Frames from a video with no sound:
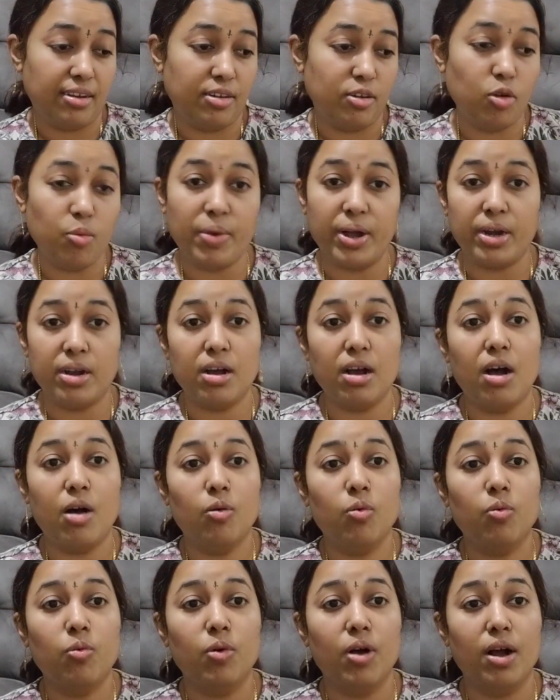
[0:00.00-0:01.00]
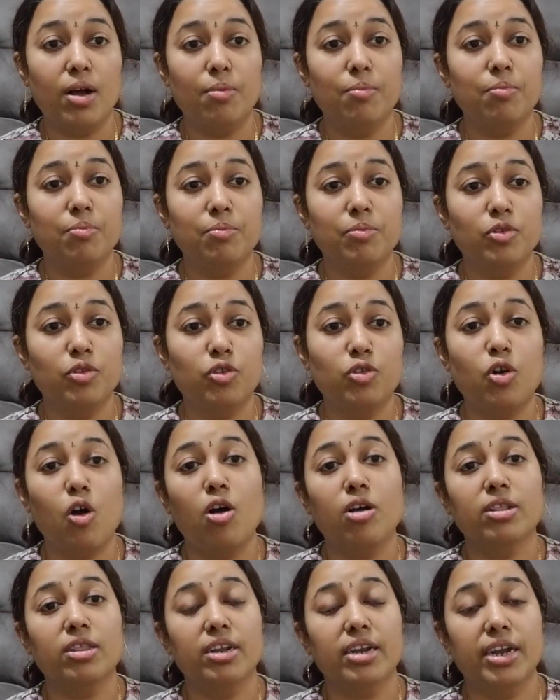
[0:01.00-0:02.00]
no matter how
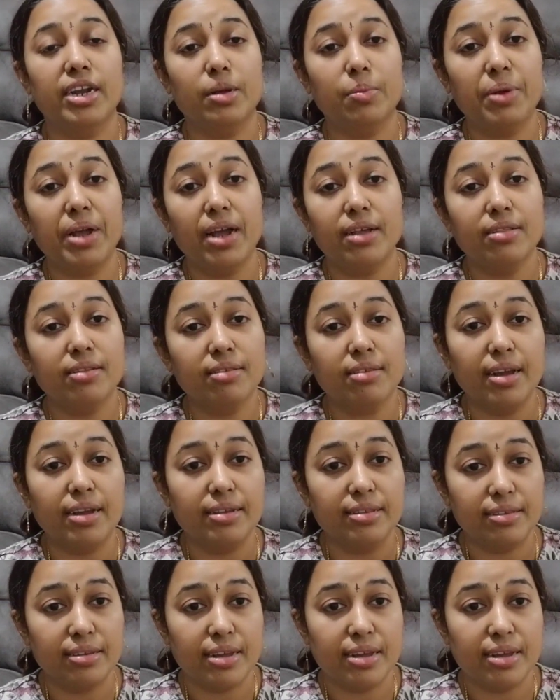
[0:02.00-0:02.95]
strong the data behind the science